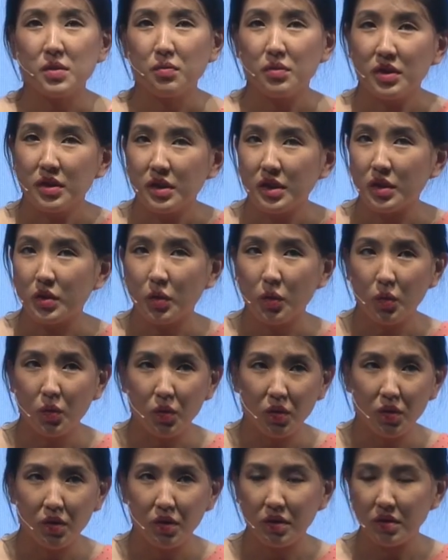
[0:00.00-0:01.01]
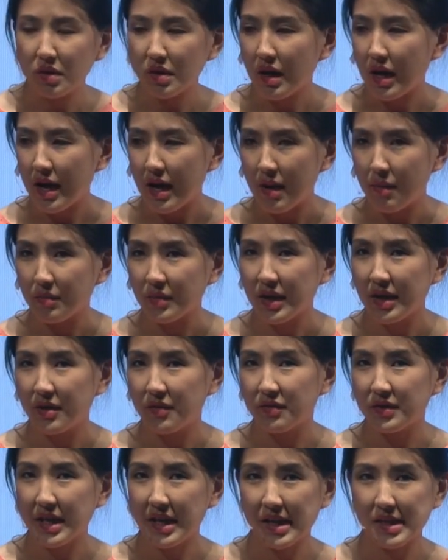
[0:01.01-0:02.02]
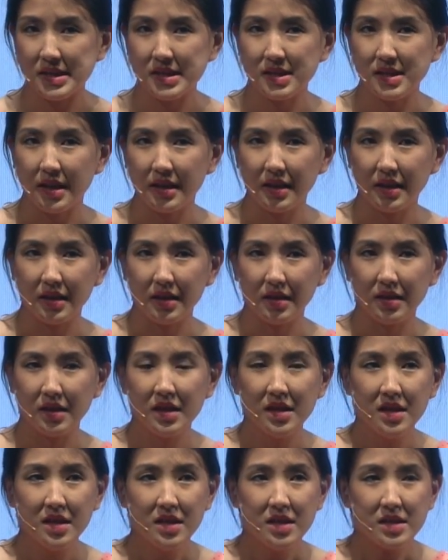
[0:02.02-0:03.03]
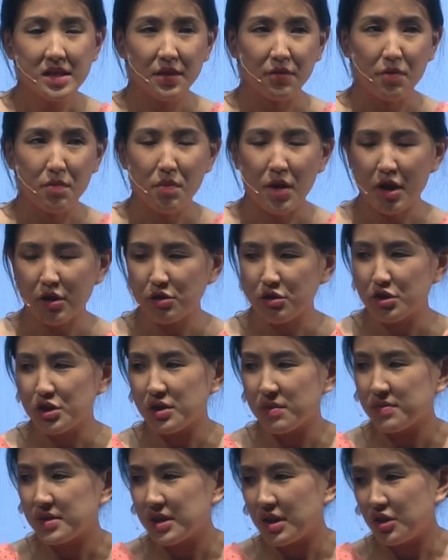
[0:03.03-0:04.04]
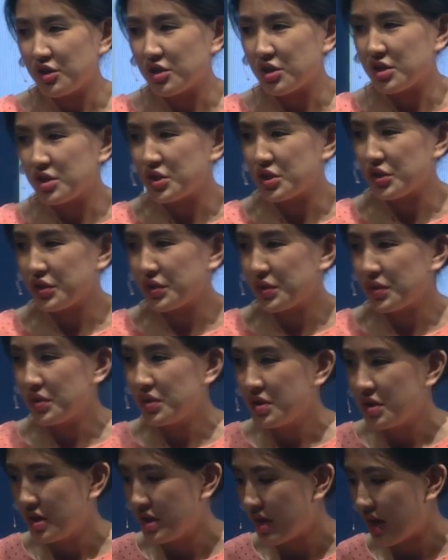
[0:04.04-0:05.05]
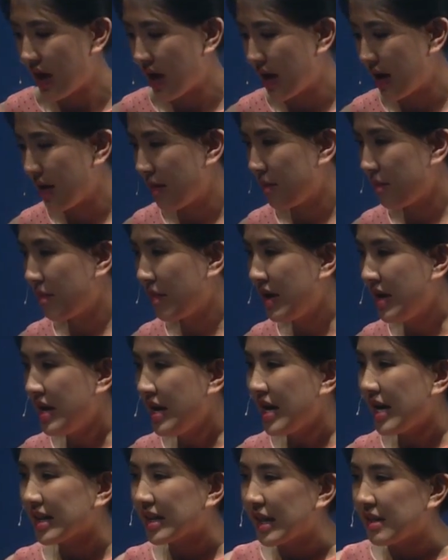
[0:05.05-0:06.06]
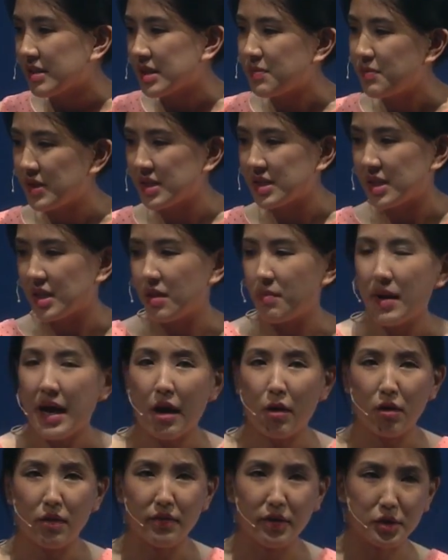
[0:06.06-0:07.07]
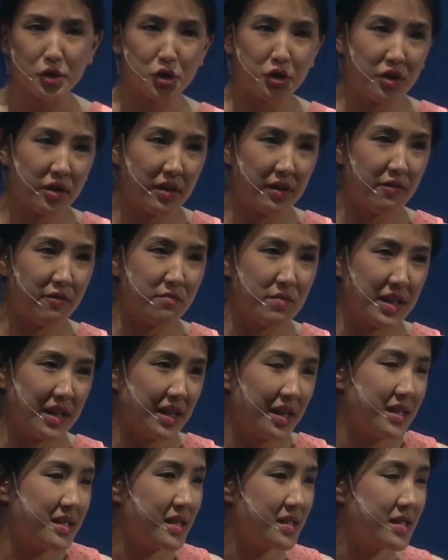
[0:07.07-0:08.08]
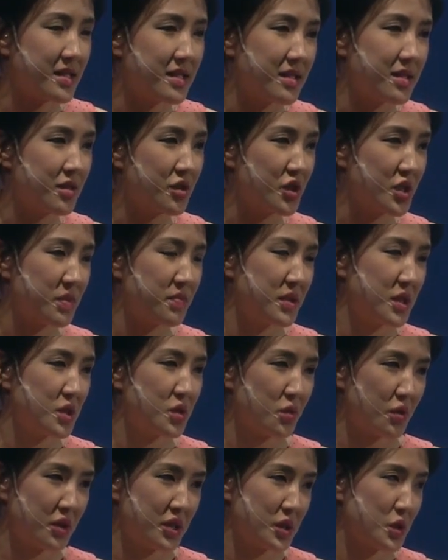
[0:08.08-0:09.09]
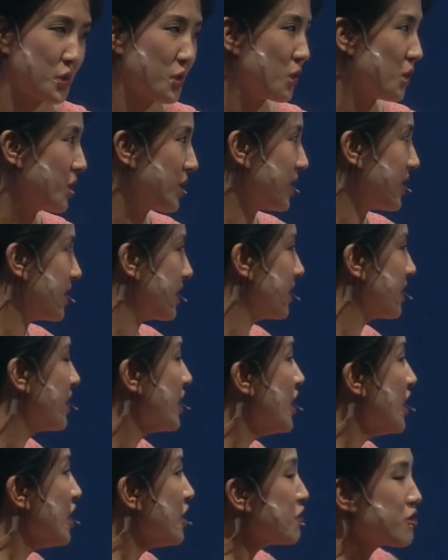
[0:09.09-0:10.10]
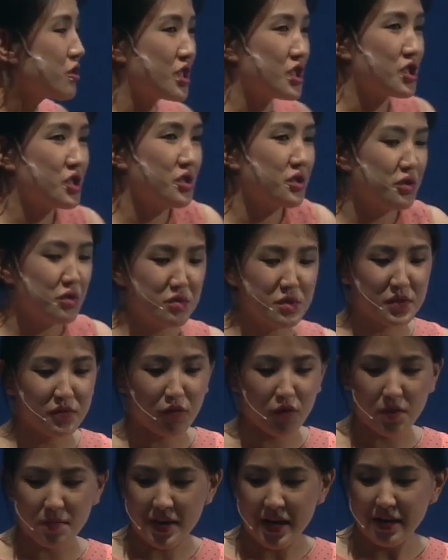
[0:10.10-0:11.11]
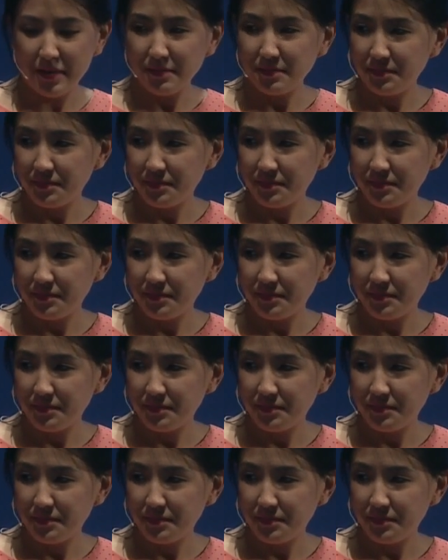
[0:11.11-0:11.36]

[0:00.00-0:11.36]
really cool kind of case study in different partnerships that you can do. And kind of speaks to the power of alternative media. It doesn't need to just be stories told in traditional news format.